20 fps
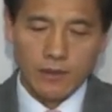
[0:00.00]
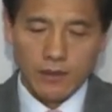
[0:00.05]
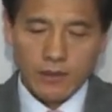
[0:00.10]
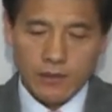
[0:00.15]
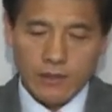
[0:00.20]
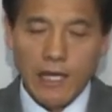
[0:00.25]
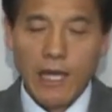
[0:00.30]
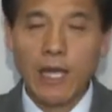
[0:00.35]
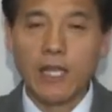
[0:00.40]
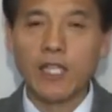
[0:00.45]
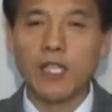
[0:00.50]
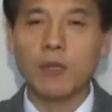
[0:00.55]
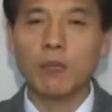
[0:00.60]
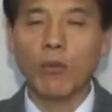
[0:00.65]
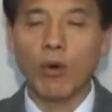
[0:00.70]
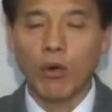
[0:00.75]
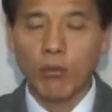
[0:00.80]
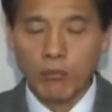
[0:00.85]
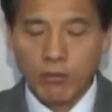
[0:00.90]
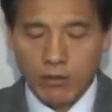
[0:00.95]
We
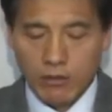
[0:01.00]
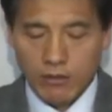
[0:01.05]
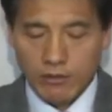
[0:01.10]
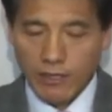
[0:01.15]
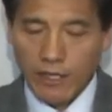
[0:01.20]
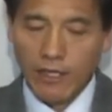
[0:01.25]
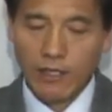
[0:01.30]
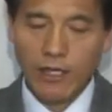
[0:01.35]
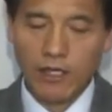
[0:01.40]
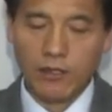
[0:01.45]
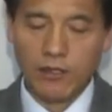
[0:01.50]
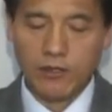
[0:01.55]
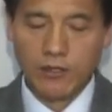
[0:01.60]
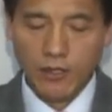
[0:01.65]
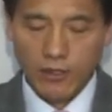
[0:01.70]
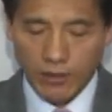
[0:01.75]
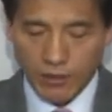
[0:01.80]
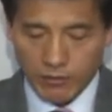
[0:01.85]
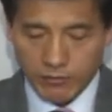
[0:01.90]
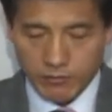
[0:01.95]
cannot
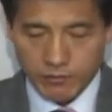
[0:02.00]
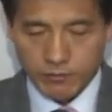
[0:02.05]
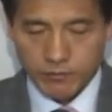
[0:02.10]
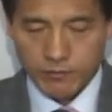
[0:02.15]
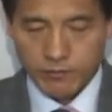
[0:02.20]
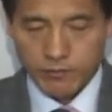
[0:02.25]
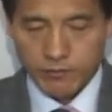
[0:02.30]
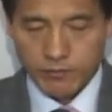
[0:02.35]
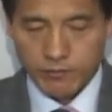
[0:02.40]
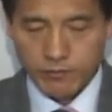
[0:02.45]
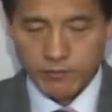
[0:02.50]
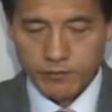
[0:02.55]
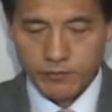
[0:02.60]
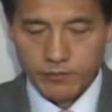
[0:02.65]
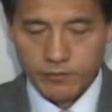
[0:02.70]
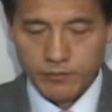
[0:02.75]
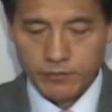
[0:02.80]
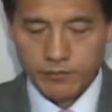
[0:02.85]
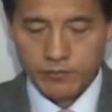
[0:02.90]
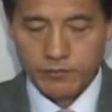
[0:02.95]
see the
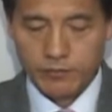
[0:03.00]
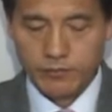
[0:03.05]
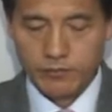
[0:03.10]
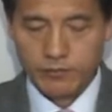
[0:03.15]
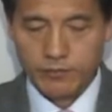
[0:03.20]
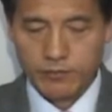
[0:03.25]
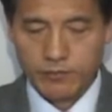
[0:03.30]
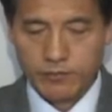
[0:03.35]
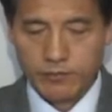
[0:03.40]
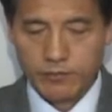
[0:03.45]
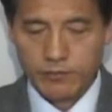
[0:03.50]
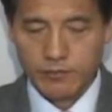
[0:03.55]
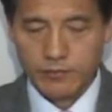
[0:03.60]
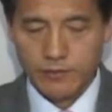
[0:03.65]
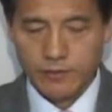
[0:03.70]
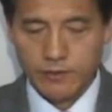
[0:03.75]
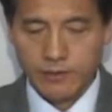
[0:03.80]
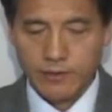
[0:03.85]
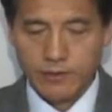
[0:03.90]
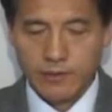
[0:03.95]
flaws of
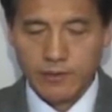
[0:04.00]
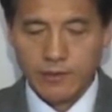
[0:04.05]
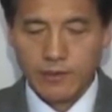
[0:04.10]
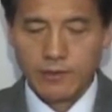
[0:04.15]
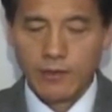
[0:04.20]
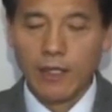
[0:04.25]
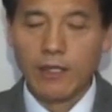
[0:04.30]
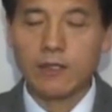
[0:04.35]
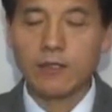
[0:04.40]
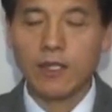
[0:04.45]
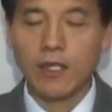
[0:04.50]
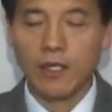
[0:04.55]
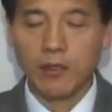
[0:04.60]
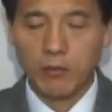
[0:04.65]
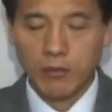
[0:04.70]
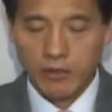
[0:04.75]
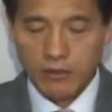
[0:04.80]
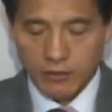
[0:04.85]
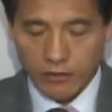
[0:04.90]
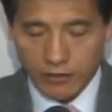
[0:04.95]
others if
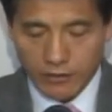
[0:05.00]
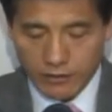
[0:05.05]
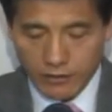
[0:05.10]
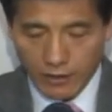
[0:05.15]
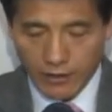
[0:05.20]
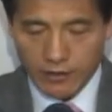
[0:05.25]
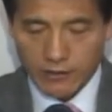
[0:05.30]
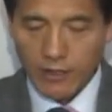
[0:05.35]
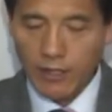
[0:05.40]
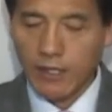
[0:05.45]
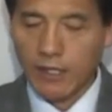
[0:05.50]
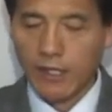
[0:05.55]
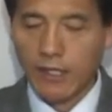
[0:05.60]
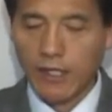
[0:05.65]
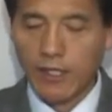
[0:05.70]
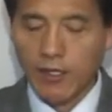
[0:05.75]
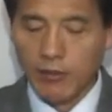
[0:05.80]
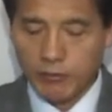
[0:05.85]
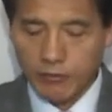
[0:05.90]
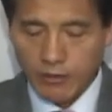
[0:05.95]
we truly
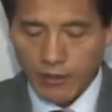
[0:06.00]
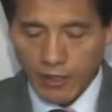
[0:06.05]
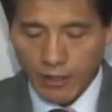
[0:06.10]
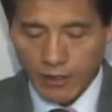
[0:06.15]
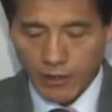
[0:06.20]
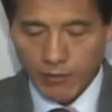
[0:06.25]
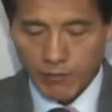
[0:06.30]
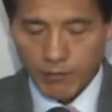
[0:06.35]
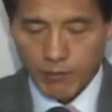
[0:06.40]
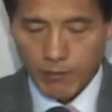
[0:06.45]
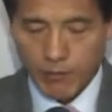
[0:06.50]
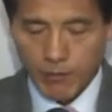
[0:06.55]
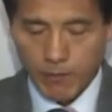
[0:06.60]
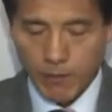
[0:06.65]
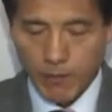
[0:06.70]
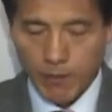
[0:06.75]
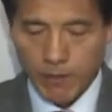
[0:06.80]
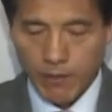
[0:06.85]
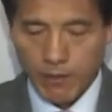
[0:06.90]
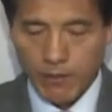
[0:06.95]
love
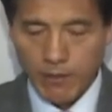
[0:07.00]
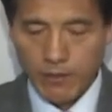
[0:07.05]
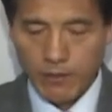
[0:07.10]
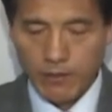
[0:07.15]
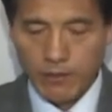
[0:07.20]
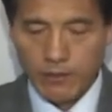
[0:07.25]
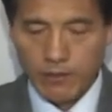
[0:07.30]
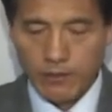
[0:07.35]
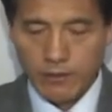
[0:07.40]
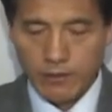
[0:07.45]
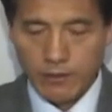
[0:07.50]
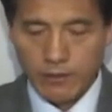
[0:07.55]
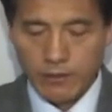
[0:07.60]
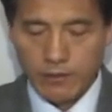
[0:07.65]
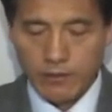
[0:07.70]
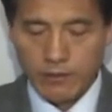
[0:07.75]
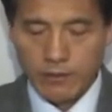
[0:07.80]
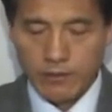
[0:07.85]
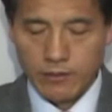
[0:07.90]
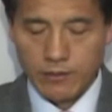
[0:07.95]
them.
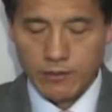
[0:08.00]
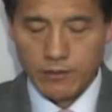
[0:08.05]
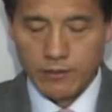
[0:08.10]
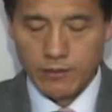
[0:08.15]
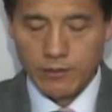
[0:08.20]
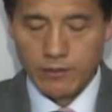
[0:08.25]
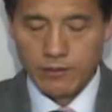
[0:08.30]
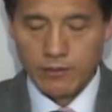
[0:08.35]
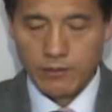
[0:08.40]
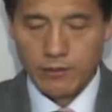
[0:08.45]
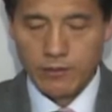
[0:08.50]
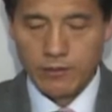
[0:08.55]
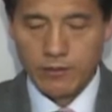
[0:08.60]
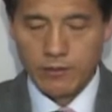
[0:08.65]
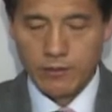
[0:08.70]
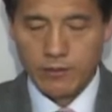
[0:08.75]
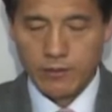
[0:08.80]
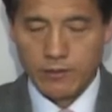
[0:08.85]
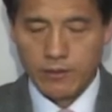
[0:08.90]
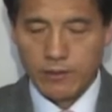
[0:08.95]
We can
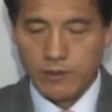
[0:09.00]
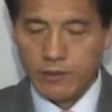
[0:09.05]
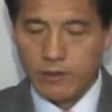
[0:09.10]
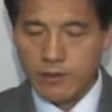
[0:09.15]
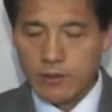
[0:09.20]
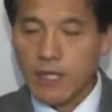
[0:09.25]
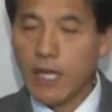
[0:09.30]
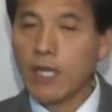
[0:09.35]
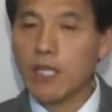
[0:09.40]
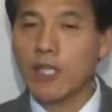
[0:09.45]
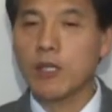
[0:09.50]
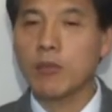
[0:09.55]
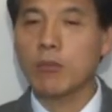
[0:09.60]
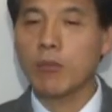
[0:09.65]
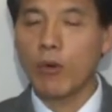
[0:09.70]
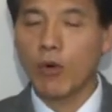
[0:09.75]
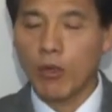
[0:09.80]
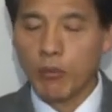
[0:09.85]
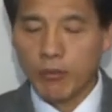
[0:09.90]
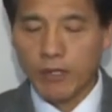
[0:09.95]
also cover
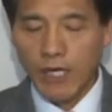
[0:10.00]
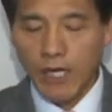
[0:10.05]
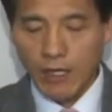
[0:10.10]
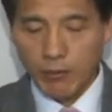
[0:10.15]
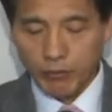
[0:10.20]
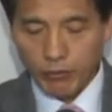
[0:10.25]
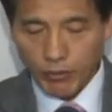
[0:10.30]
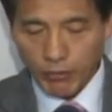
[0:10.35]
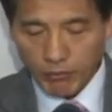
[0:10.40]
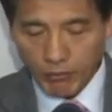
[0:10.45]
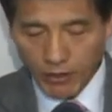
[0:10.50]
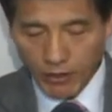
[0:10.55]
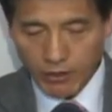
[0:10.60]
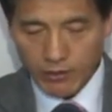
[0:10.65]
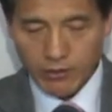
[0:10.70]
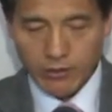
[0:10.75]
their flaws